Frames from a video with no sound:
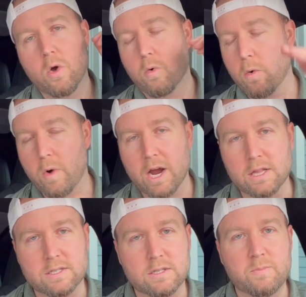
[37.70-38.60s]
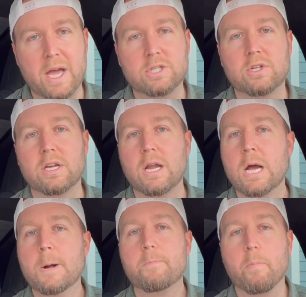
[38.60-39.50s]
We're aware of the suspension.
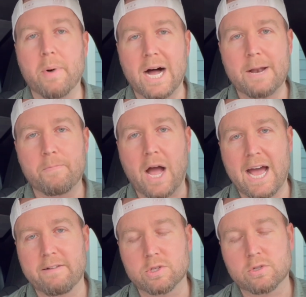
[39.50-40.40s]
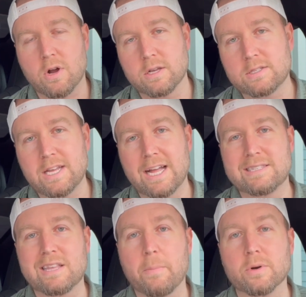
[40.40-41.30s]
But I have a strong
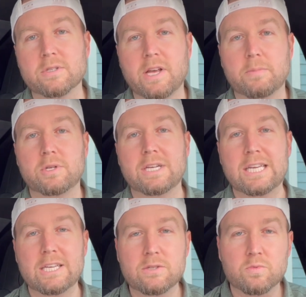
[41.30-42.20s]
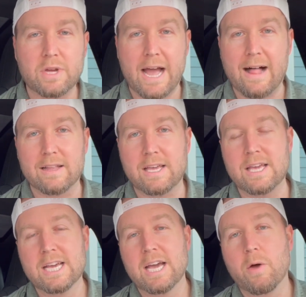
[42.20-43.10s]
stance that perception is
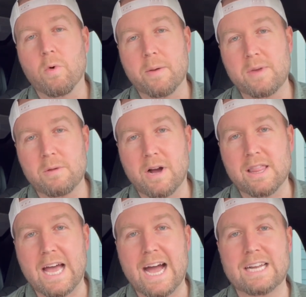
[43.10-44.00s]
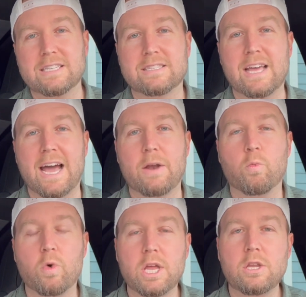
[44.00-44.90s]
reality. And what I mean by that is that
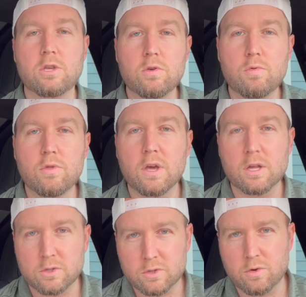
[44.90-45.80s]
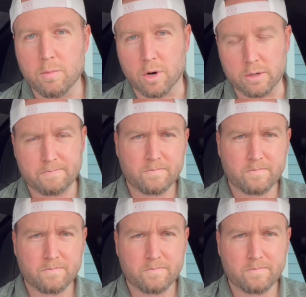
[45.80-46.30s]
when you, the consumer,